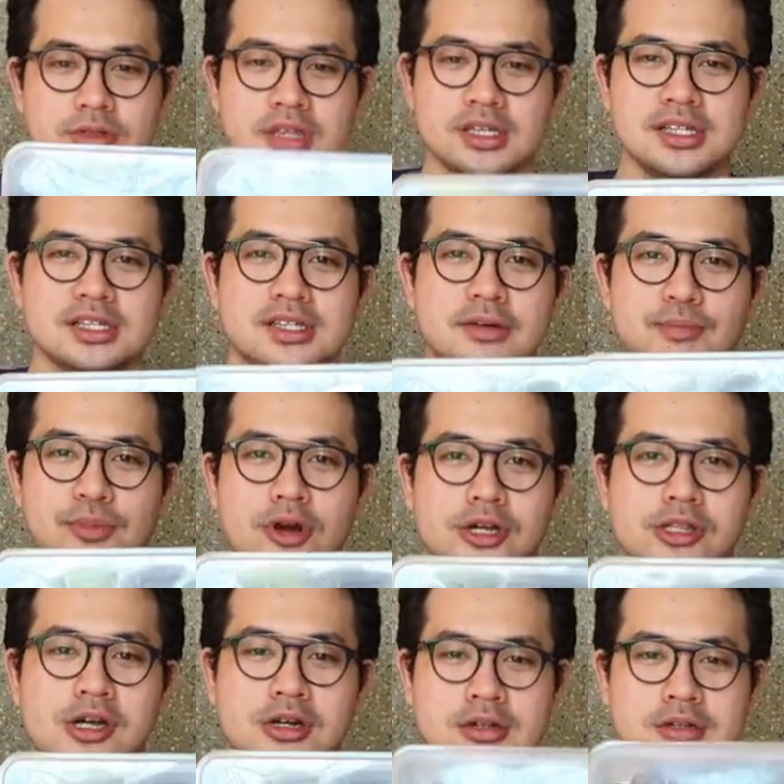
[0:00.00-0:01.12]
This is the
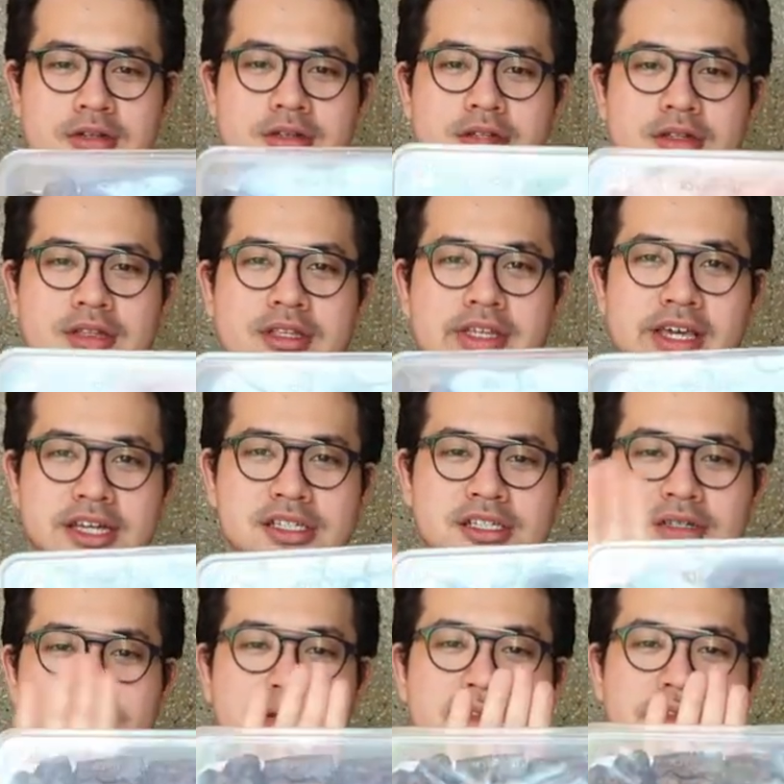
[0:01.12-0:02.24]
product.
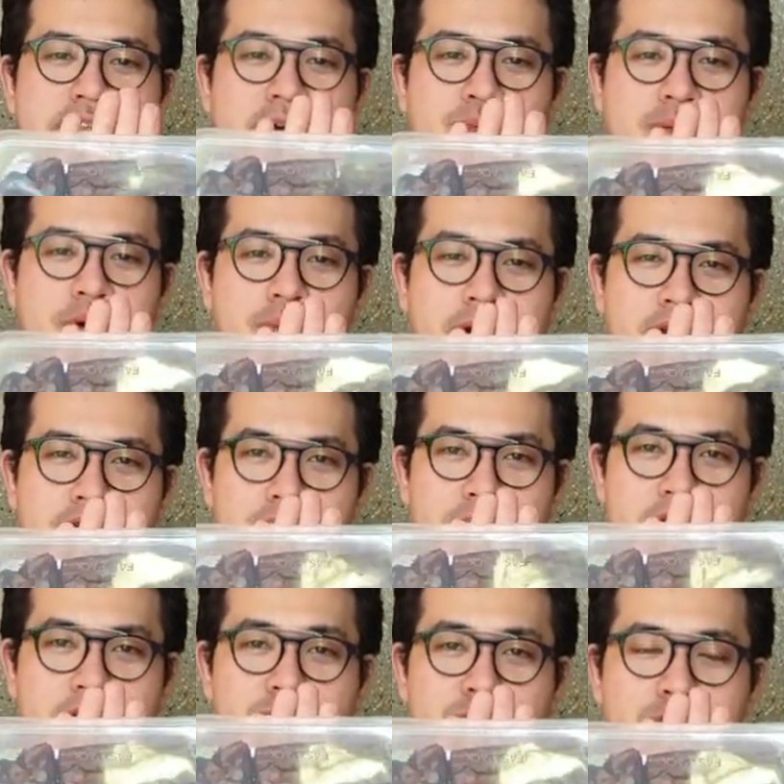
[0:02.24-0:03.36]
Yes, tama pa. Parang
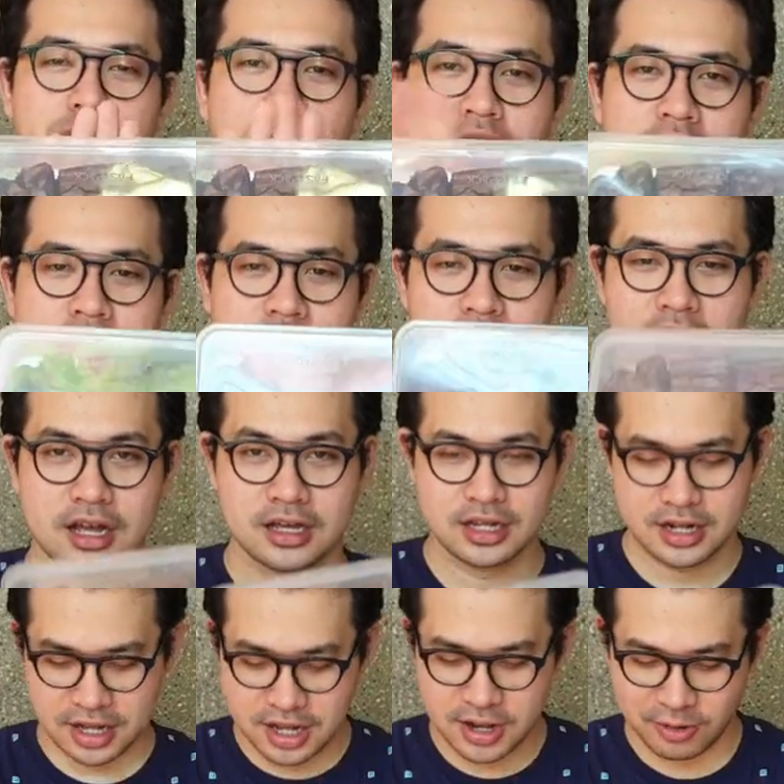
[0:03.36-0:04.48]
makeup tutorial lang
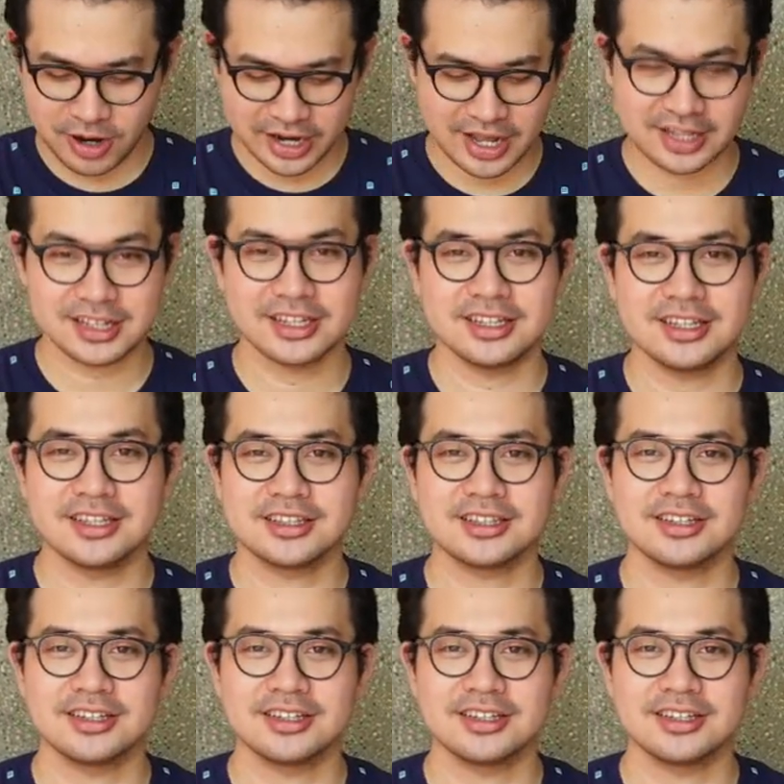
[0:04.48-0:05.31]
ginagawa natin.